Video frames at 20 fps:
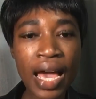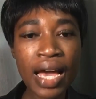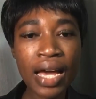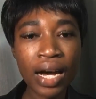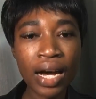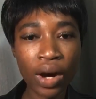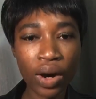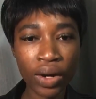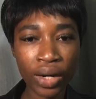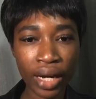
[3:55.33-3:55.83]

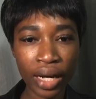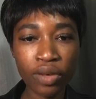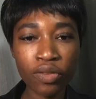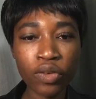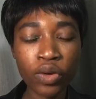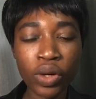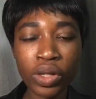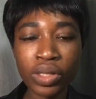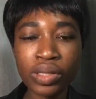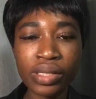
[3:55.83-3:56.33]
okay, if you
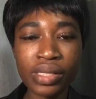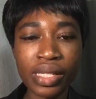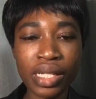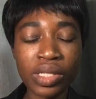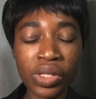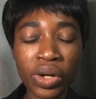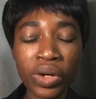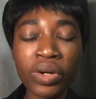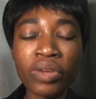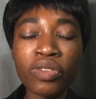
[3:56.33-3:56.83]
want
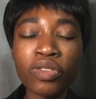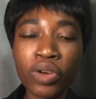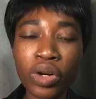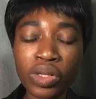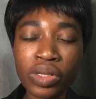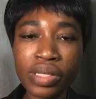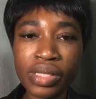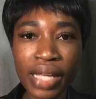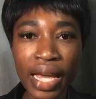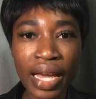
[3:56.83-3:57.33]
to
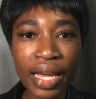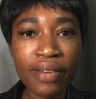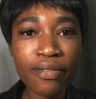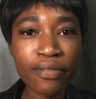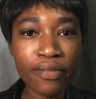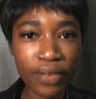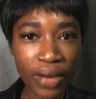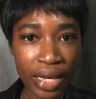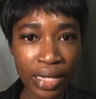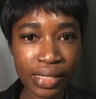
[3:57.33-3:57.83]
say
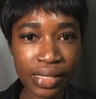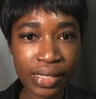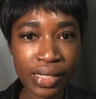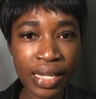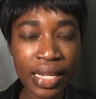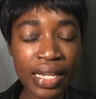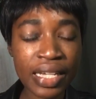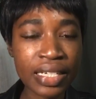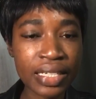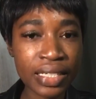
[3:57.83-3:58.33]
face
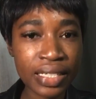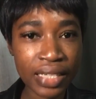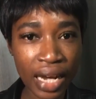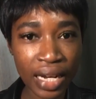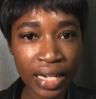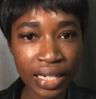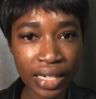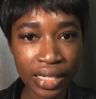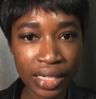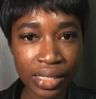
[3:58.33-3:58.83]
in
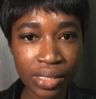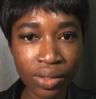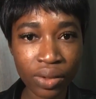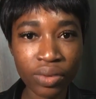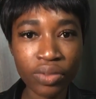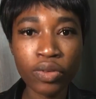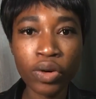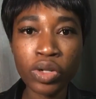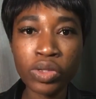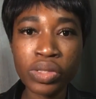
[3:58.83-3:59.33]
Chinese, or if you
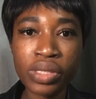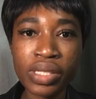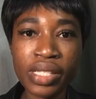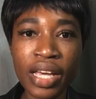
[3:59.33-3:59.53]
want to say